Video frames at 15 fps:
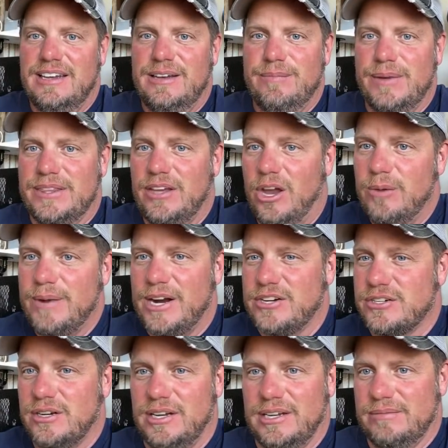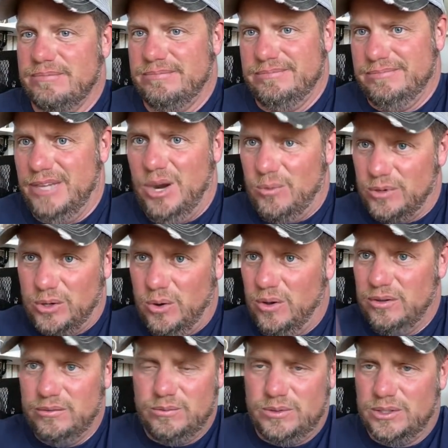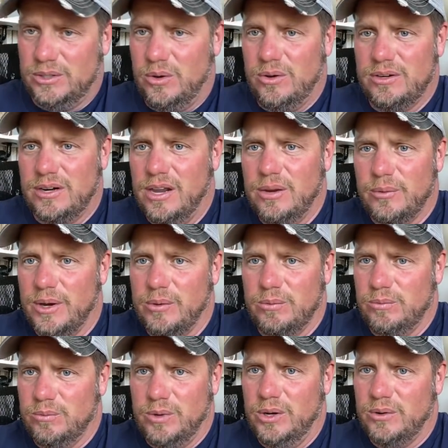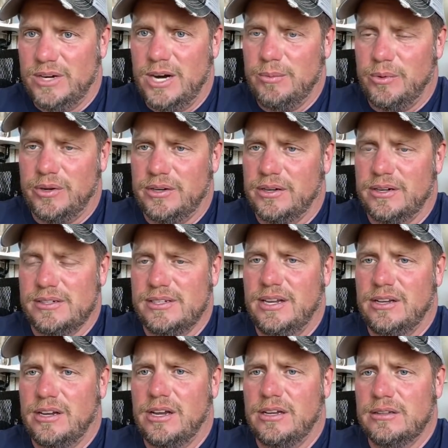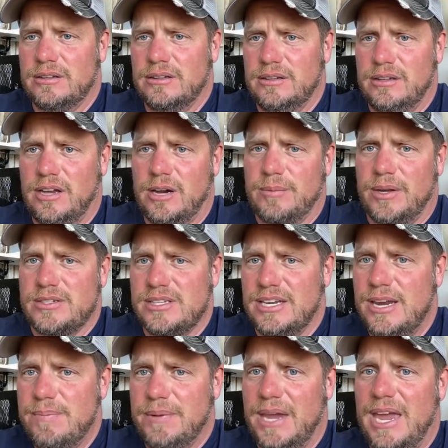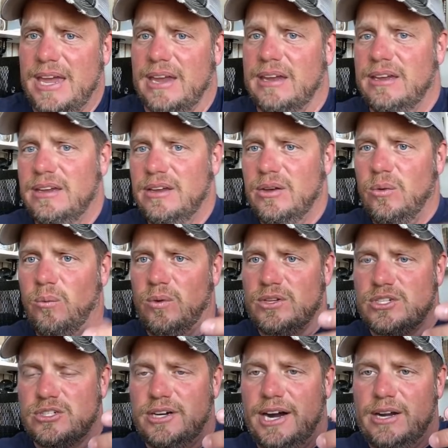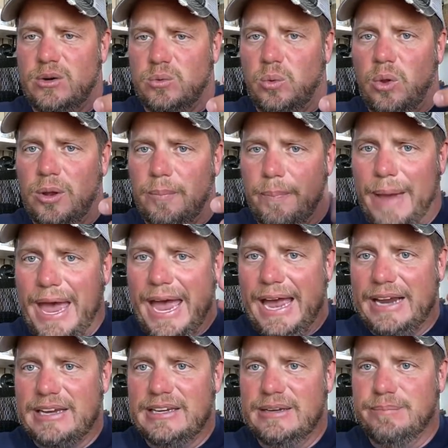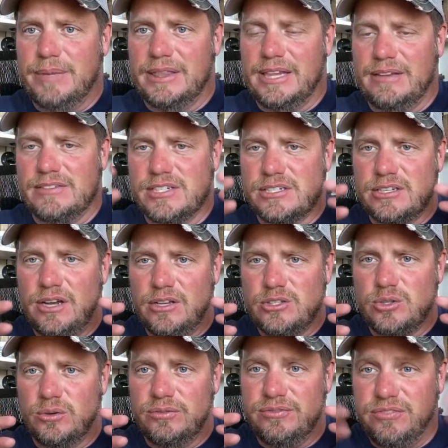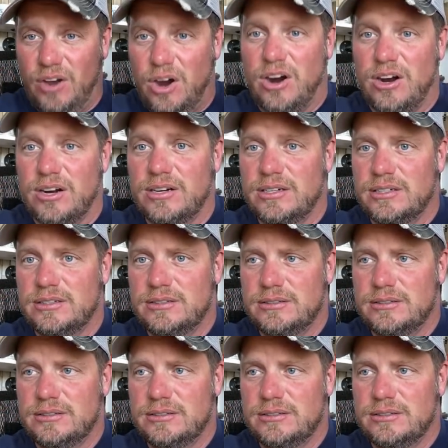But the automakers are like, no, we're going we're going our other way. We don't care about what you're going to talk, talk about. So the E P A was trying to roll it back, but they've just gone so far